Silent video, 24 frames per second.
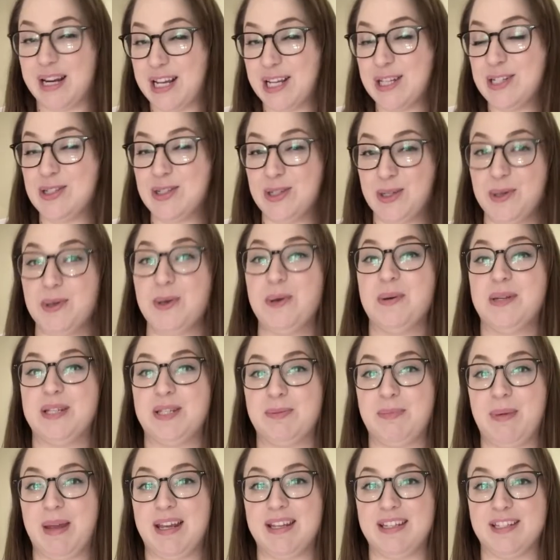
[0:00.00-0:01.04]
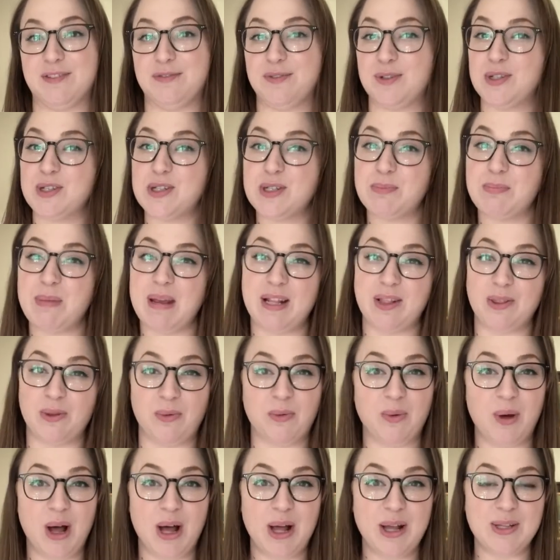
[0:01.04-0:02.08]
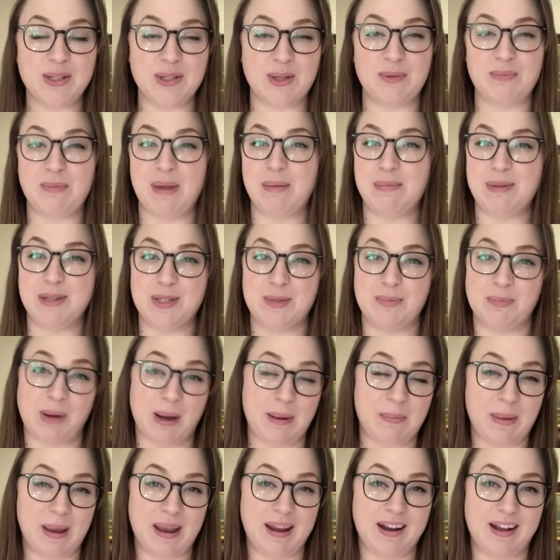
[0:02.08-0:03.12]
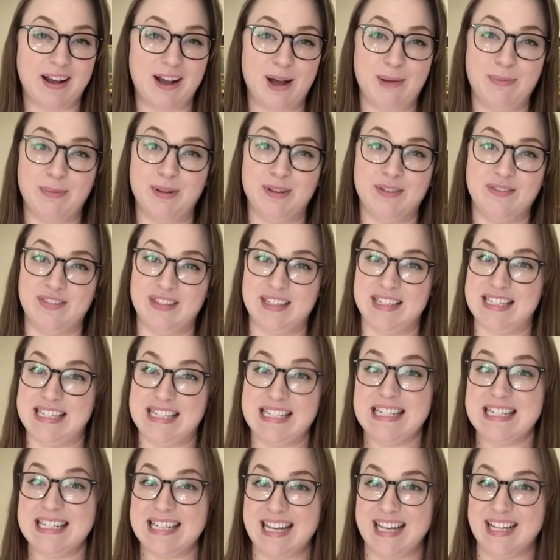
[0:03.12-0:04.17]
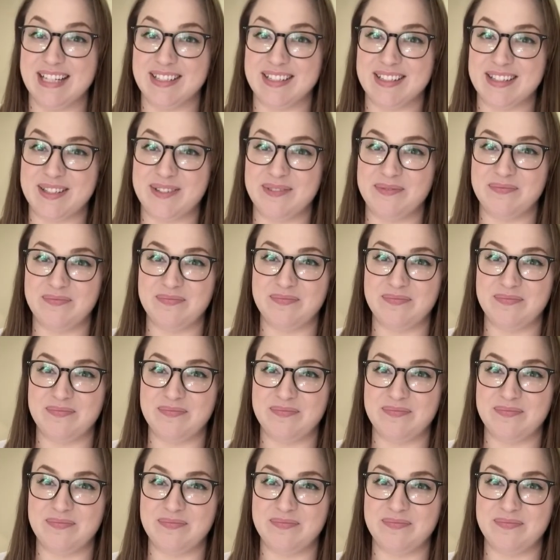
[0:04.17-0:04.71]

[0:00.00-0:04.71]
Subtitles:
it can do to a space if you just paint the walls or maybe spray paint a couple of the details.